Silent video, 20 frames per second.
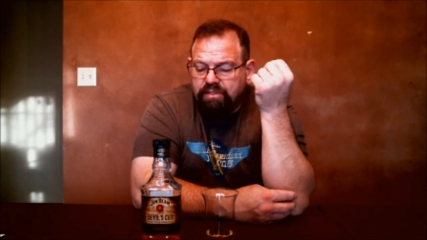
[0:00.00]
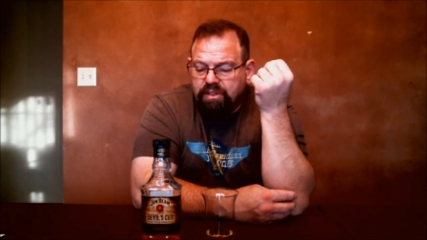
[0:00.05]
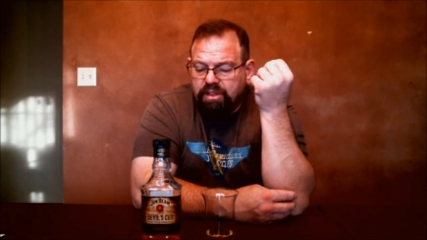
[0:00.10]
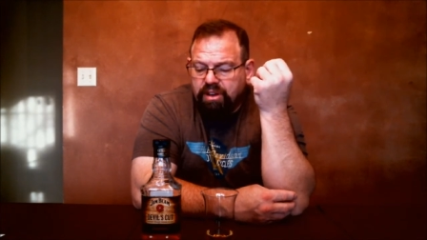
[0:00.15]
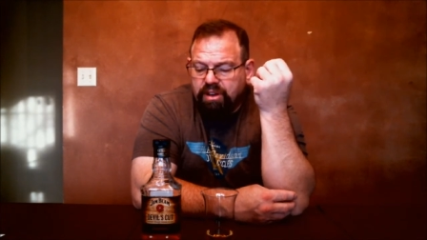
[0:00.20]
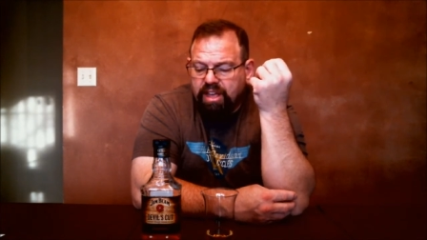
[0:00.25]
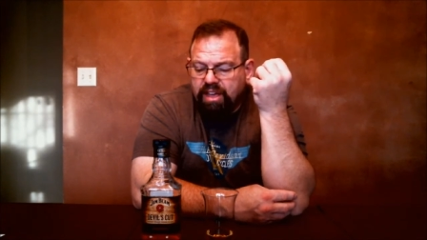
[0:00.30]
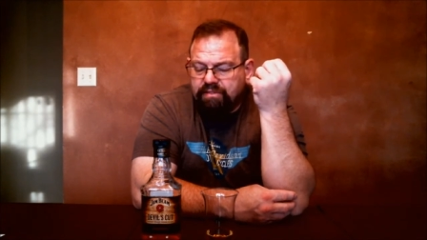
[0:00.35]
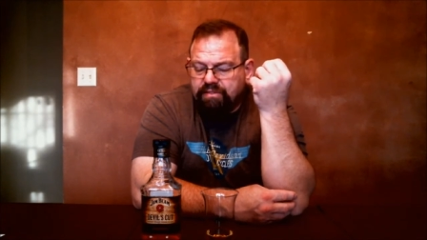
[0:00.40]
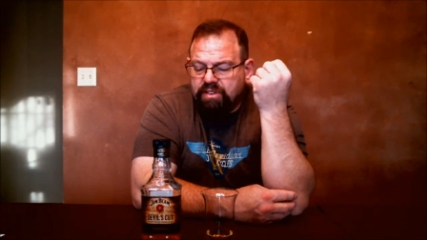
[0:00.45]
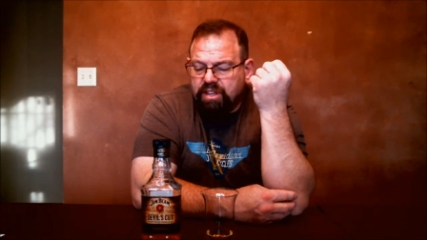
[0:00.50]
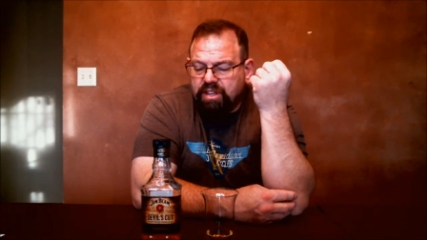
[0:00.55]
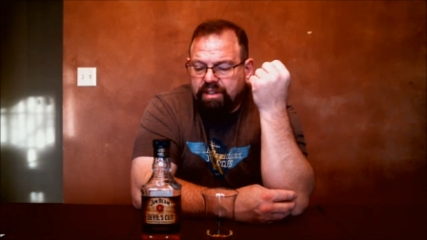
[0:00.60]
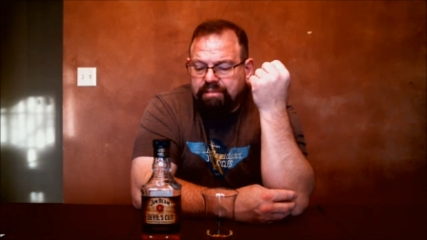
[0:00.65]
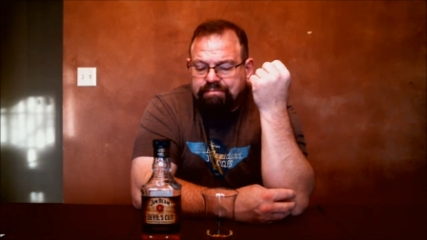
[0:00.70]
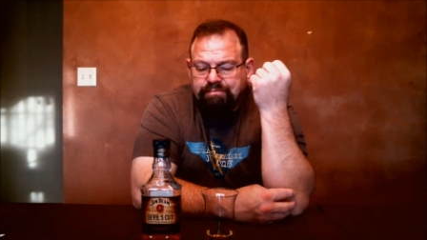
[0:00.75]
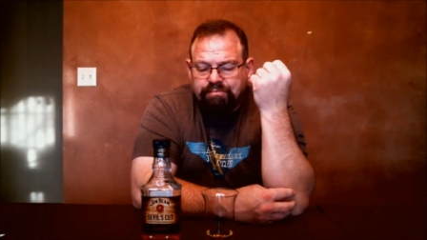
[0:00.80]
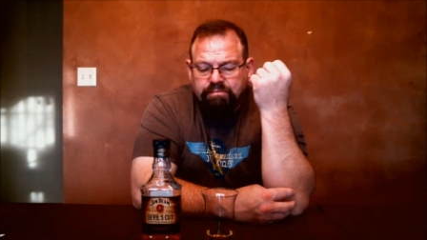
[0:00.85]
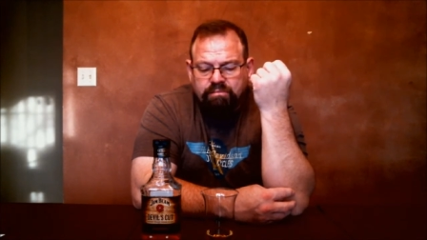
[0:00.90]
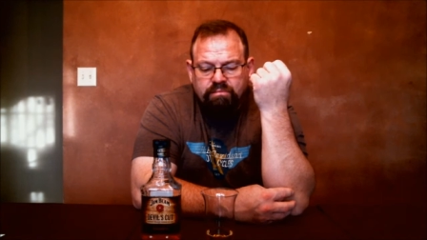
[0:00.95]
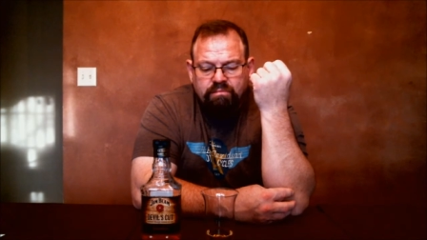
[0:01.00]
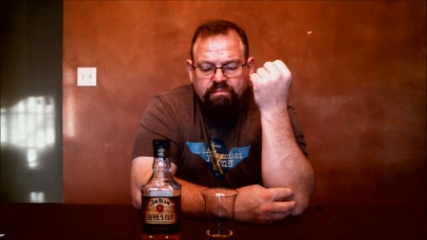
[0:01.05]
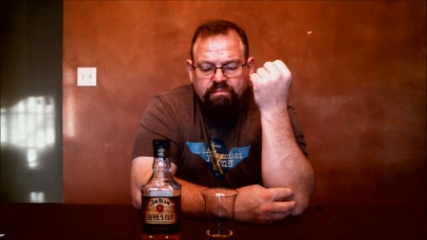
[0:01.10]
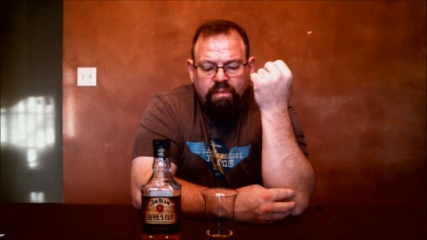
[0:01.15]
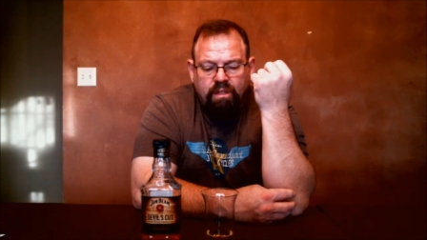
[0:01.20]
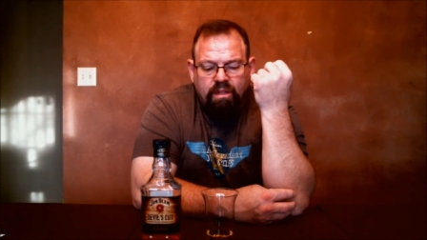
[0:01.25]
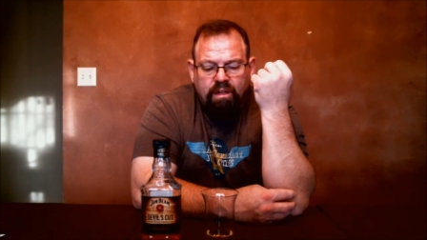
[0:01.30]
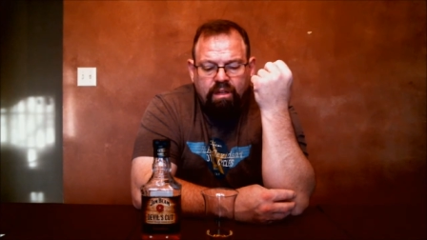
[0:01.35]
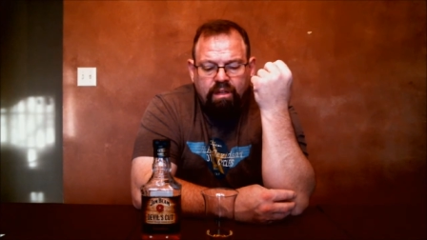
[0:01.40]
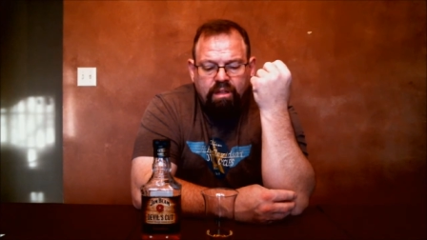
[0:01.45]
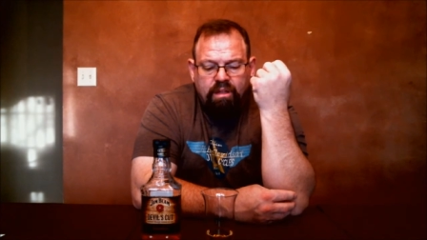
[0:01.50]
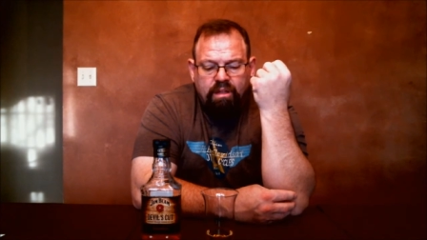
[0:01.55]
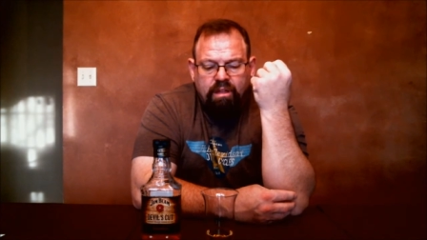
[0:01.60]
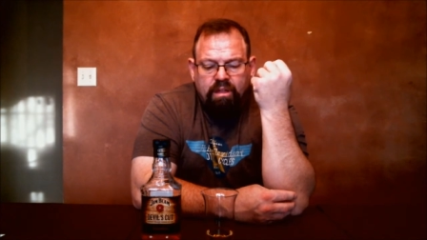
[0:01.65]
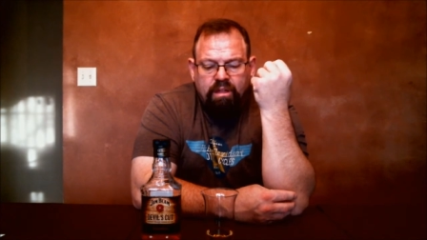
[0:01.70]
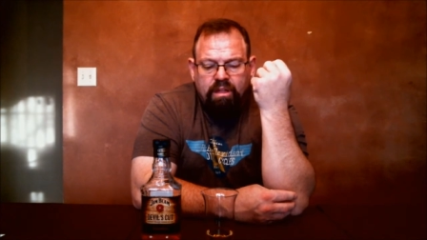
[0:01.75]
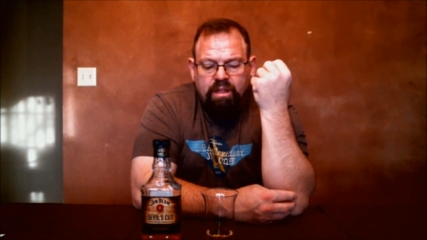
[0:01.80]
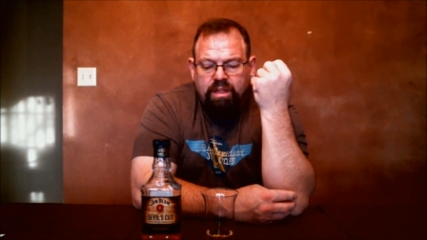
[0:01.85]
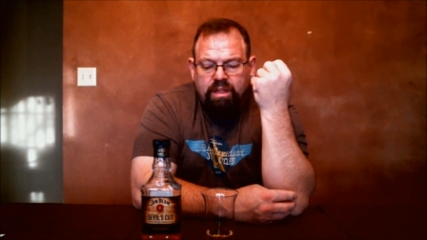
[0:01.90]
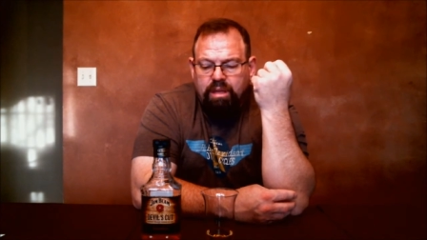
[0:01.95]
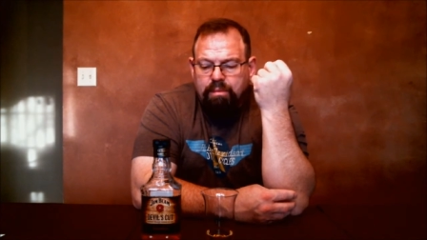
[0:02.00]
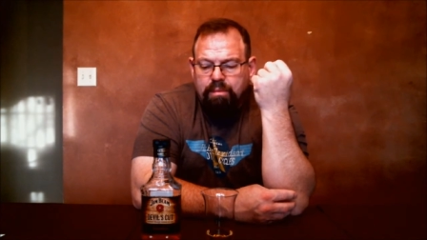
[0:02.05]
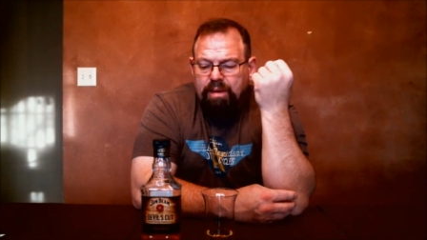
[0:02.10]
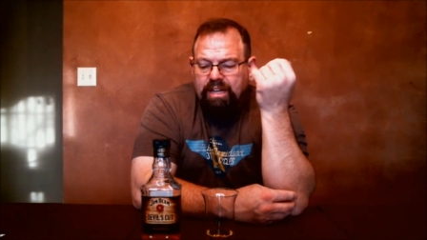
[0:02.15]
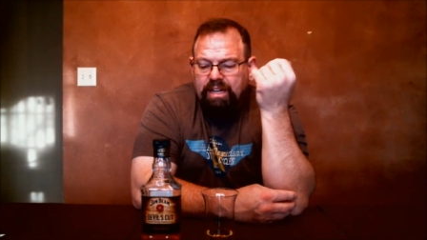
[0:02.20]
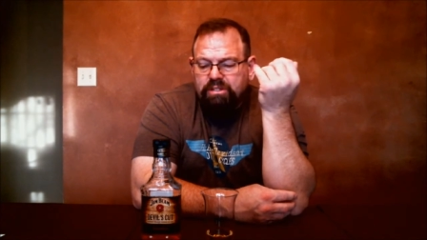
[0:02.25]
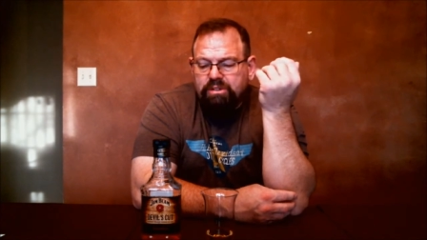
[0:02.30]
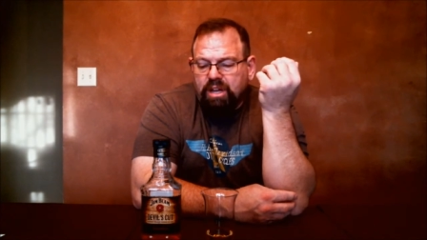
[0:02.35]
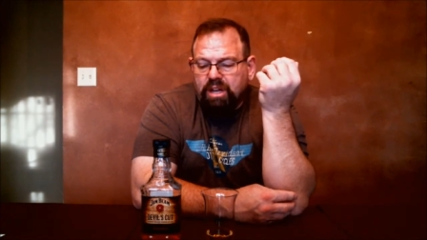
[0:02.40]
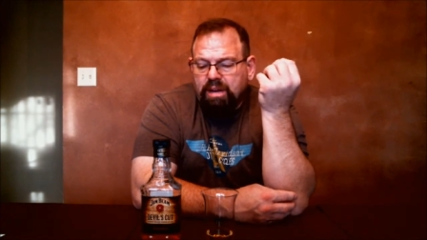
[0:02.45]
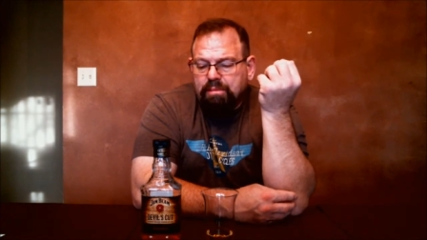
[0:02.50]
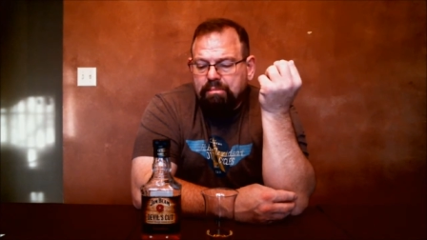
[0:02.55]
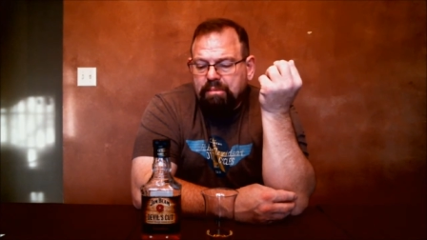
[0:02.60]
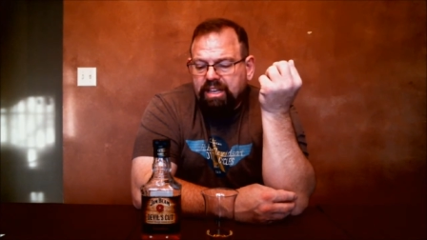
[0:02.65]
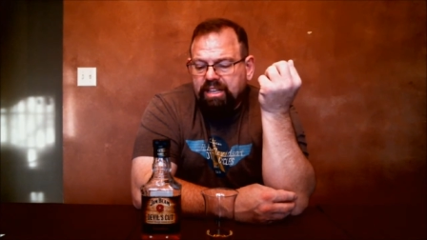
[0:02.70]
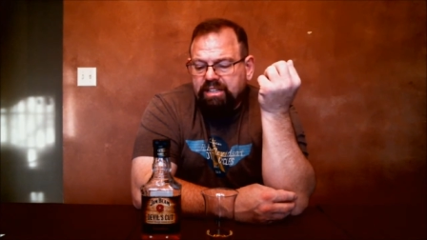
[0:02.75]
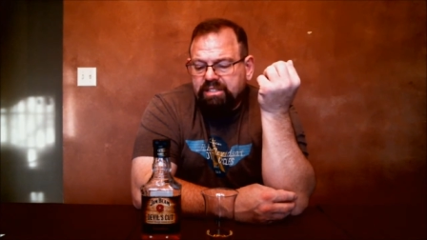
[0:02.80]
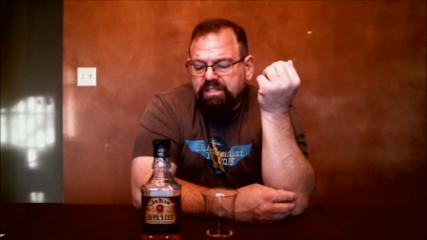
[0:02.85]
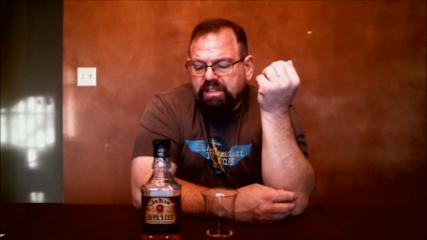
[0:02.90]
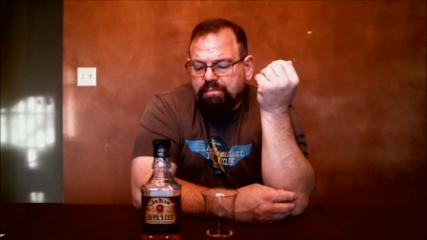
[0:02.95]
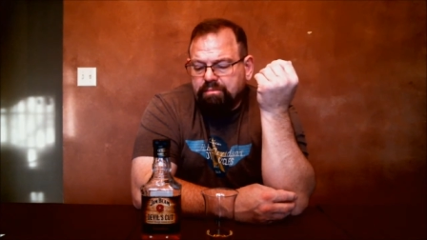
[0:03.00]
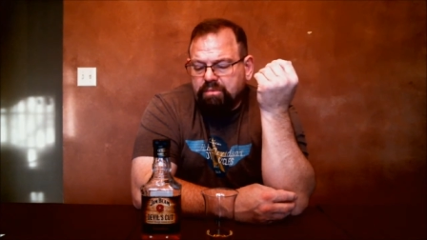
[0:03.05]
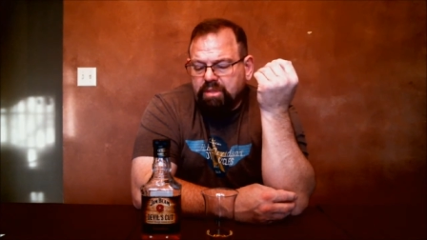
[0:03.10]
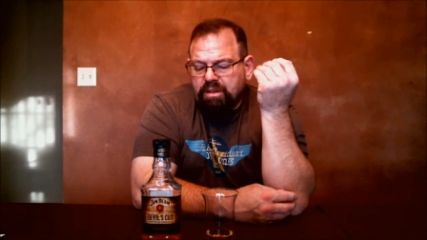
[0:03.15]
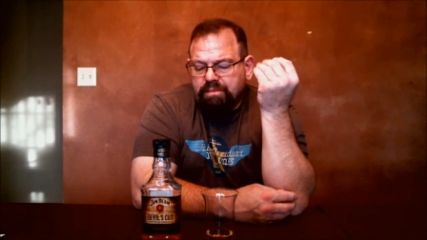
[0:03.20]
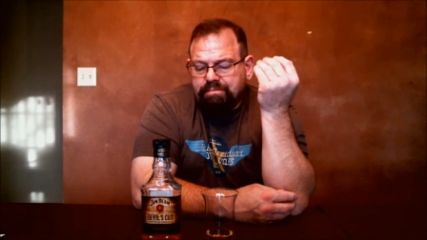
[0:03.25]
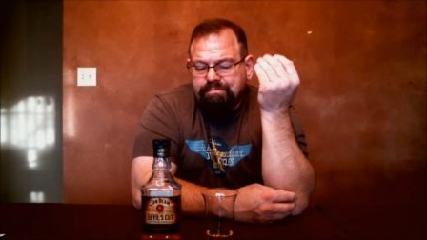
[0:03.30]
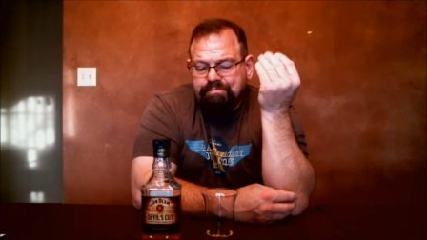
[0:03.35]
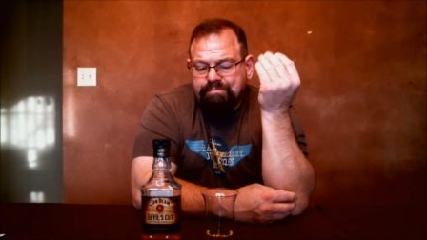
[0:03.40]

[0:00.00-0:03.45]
You'd have to, you might try to make something